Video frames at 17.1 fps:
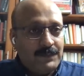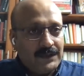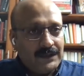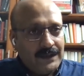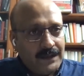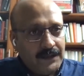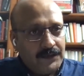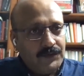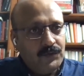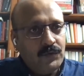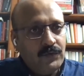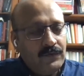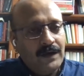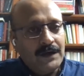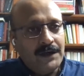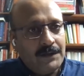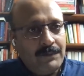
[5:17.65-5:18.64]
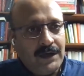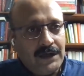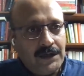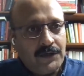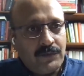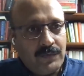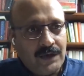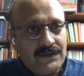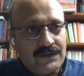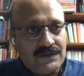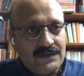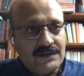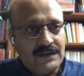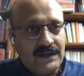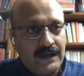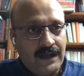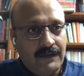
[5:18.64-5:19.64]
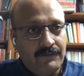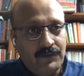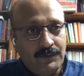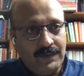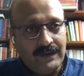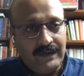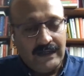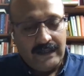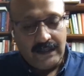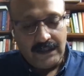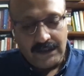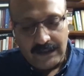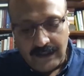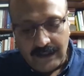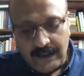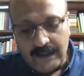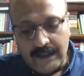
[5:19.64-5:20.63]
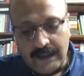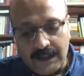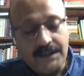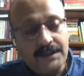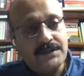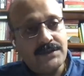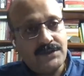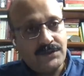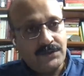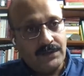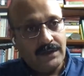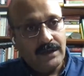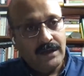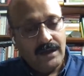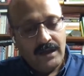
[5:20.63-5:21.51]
but there are two fundamental questions that have to be really clearly understood.